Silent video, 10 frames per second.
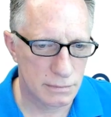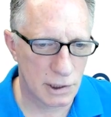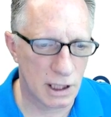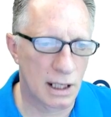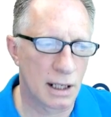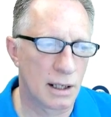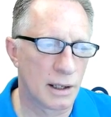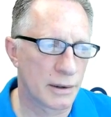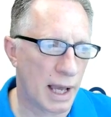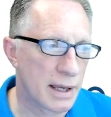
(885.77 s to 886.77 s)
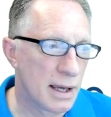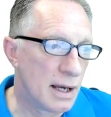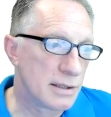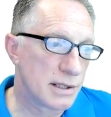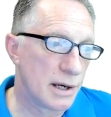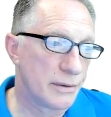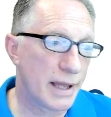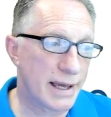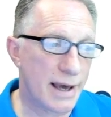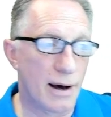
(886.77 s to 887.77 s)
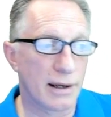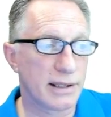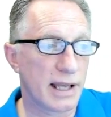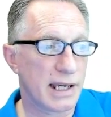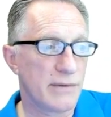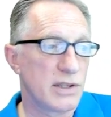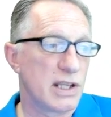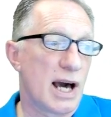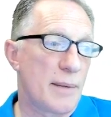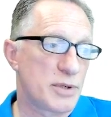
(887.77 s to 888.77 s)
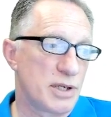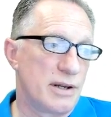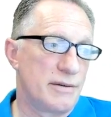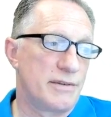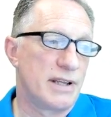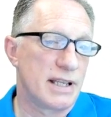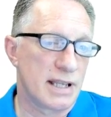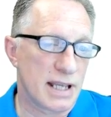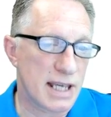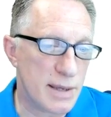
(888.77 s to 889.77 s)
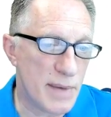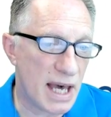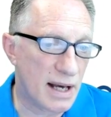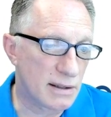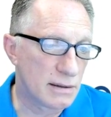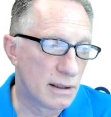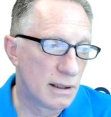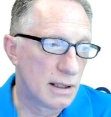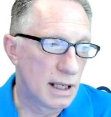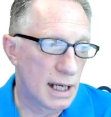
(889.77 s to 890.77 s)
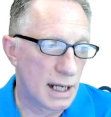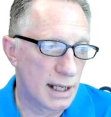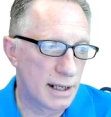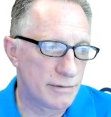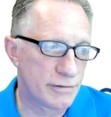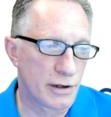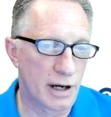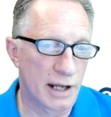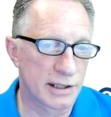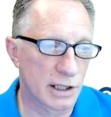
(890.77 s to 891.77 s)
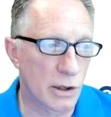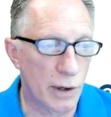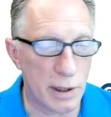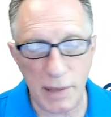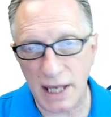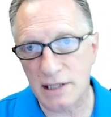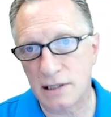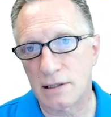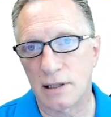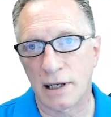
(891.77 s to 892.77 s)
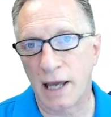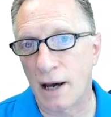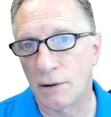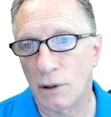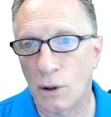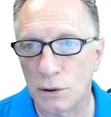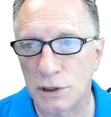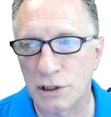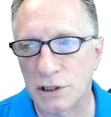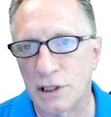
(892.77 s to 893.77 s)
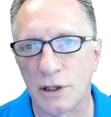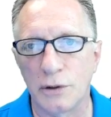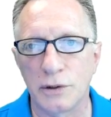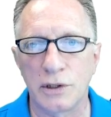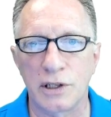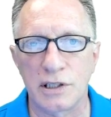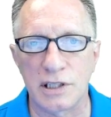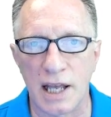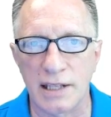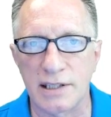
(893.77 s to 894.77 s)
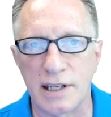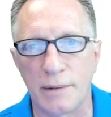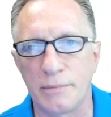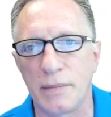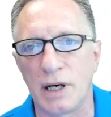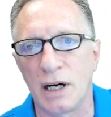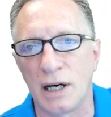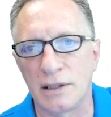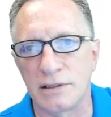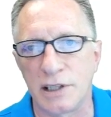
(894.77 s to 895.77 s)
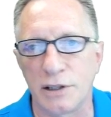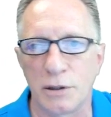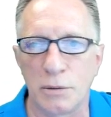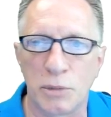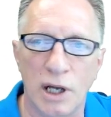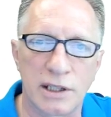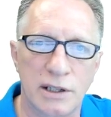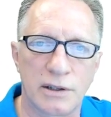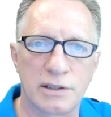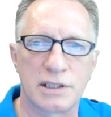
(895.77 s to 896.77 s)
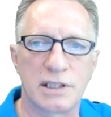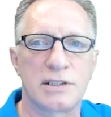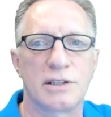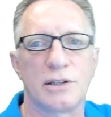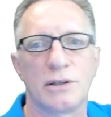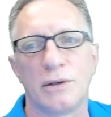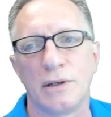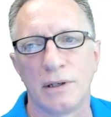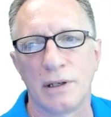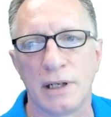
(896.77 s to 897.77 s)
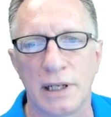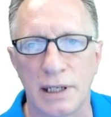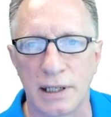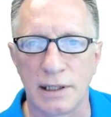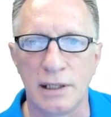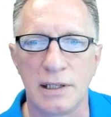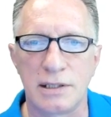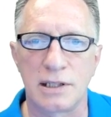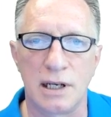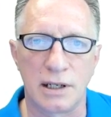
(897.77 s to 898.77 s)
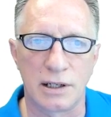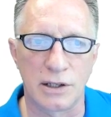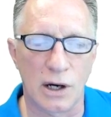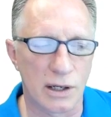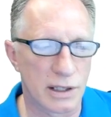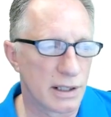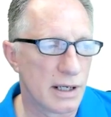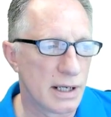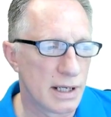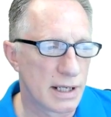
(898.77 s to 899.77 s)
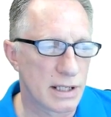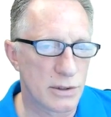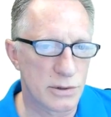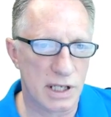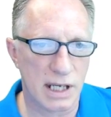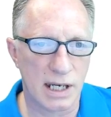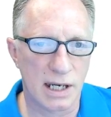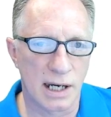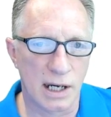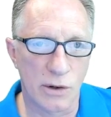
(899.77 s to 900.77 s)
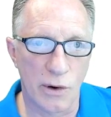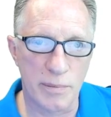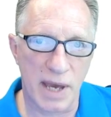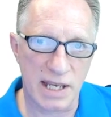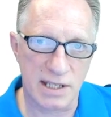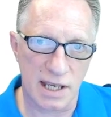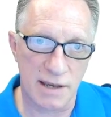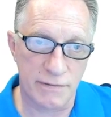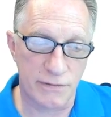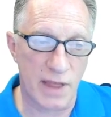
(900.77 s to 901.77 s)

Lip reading: Okay. So they give you the option of the email, for other Coinbase account holders. So you could send some to your brother or sister or son or daughter using Coinbase if